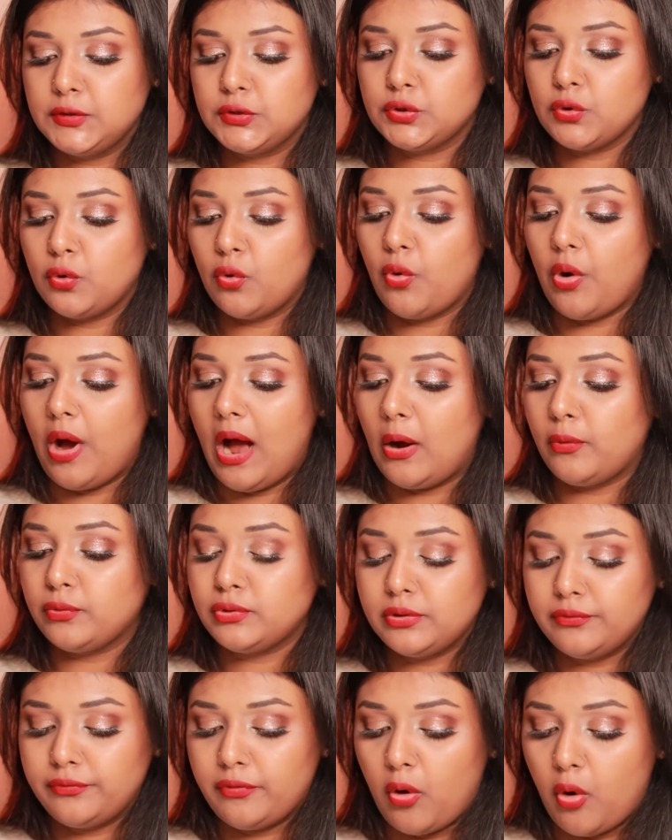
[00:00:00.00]
So
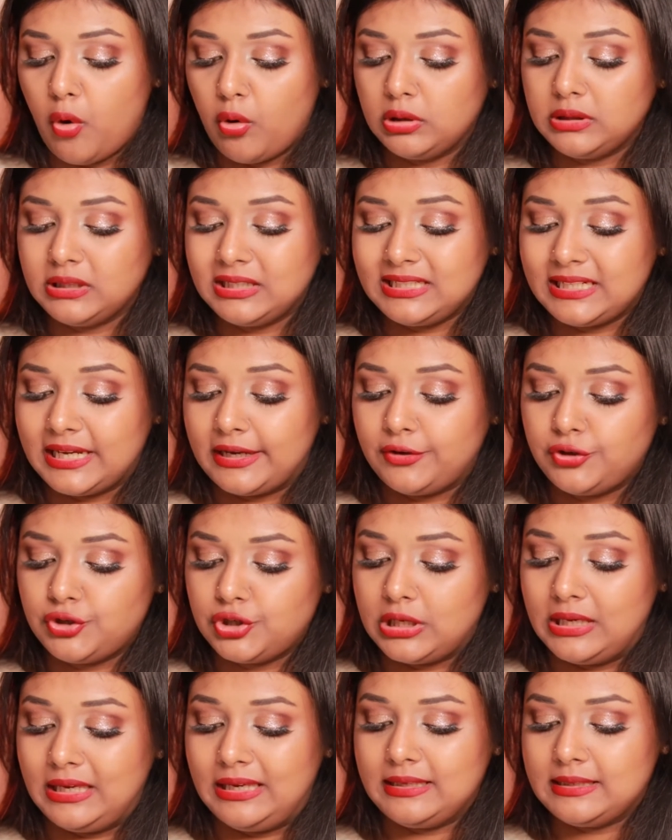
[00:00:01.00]
out of all the 10
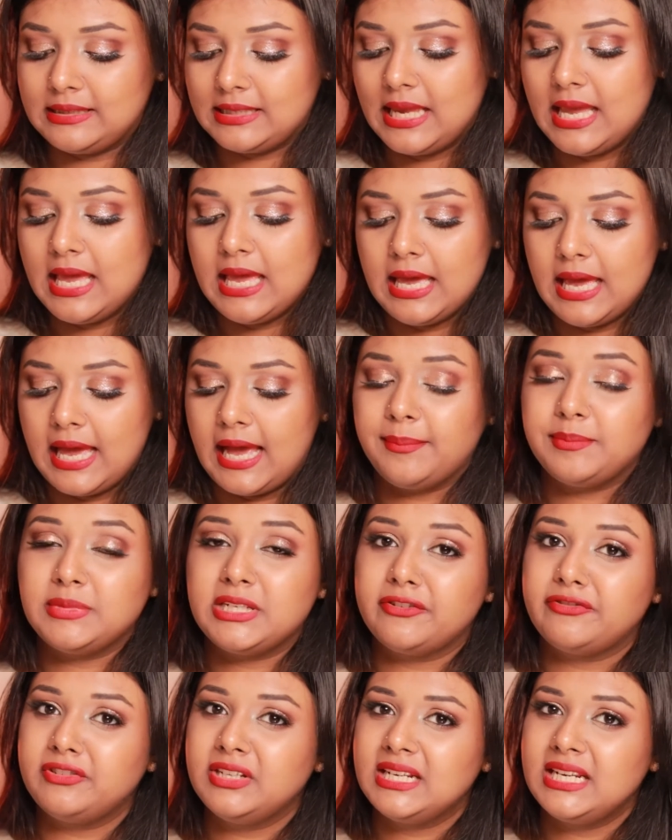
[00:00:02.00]
shades, I'm
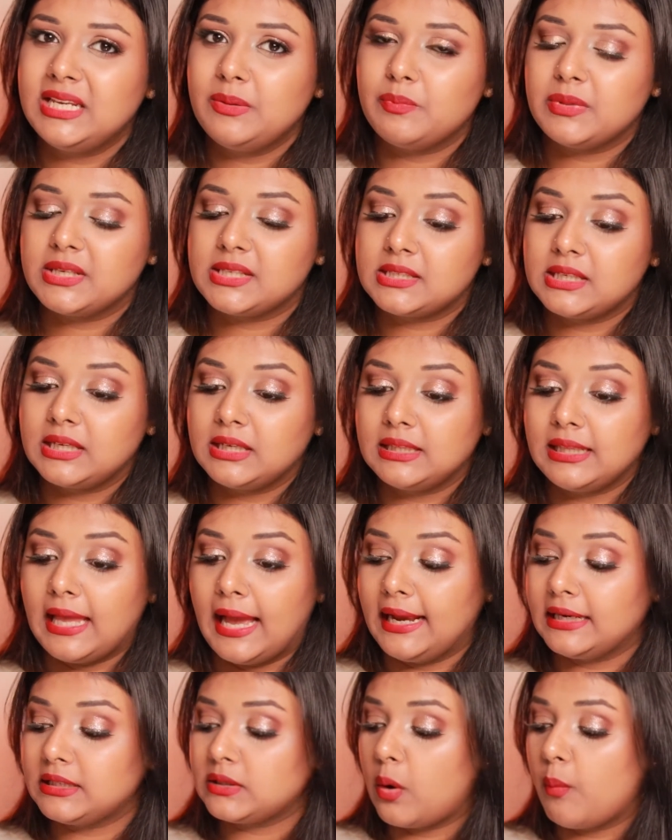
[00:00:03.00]
definitely missing
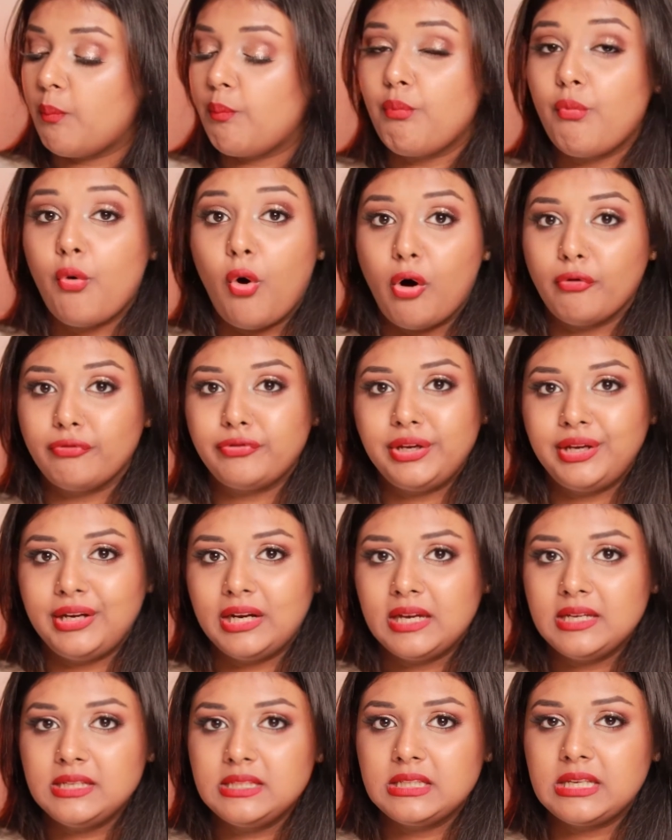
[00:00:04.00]
that
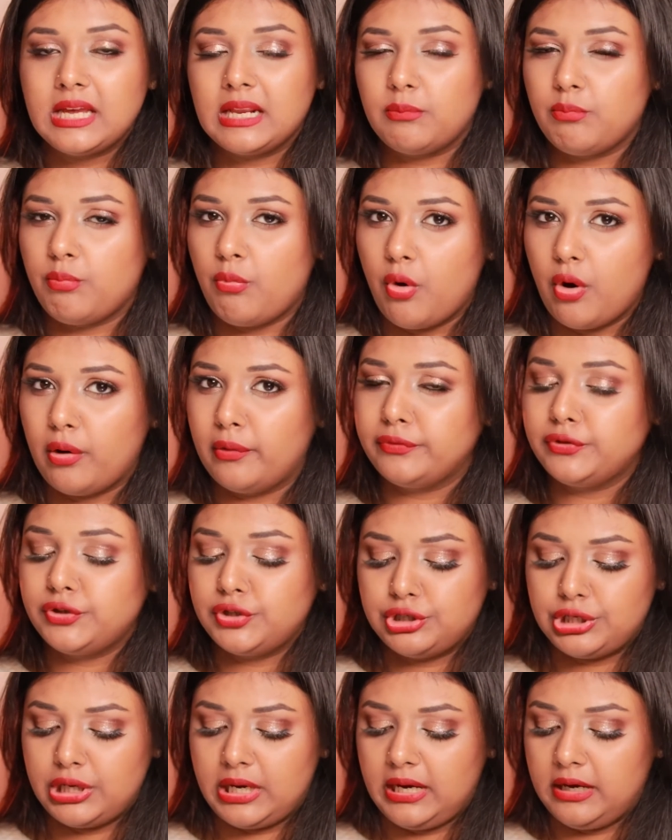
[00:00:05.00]
mauviness and mauve
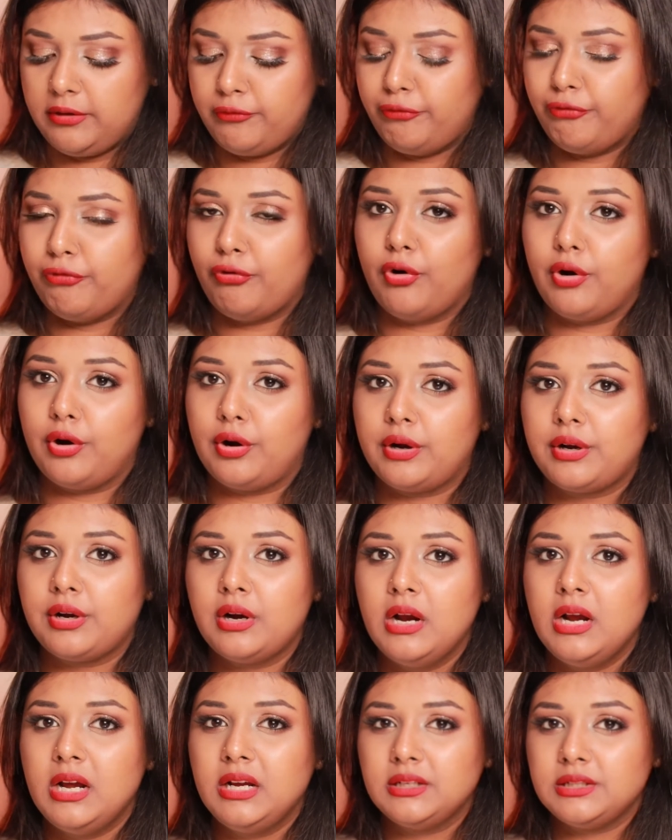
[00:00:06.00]
shade for
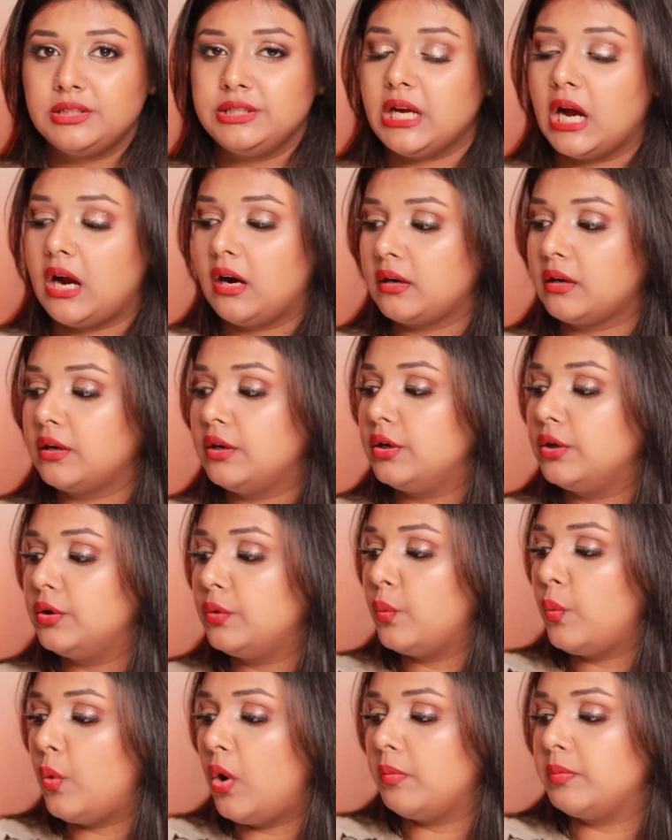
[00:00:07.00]
darker,
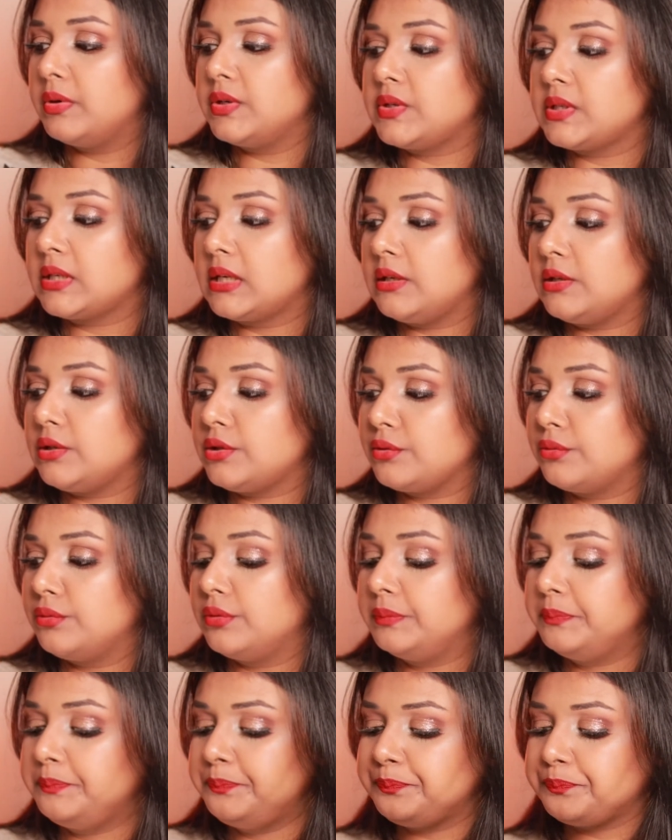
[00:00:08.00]
warmer skin
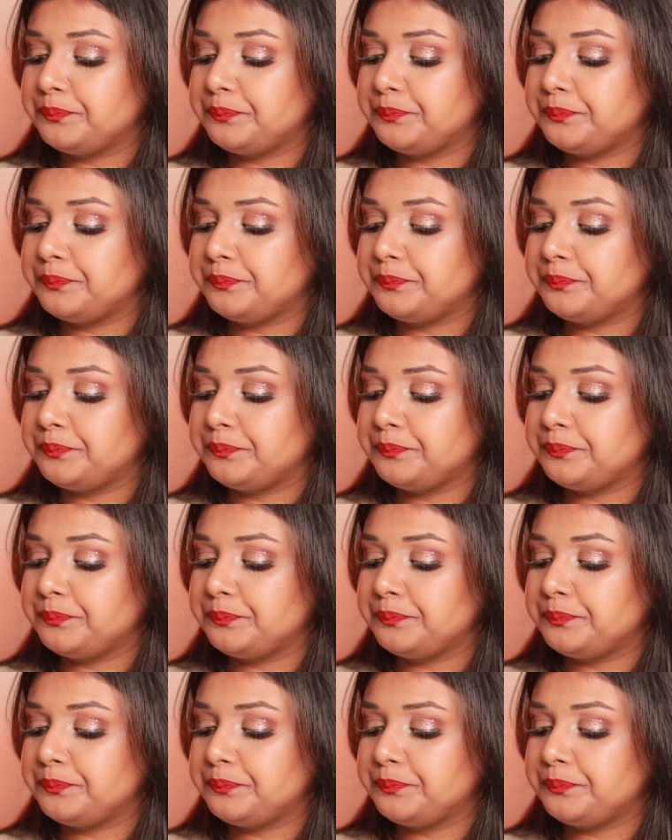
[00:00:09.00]
tone.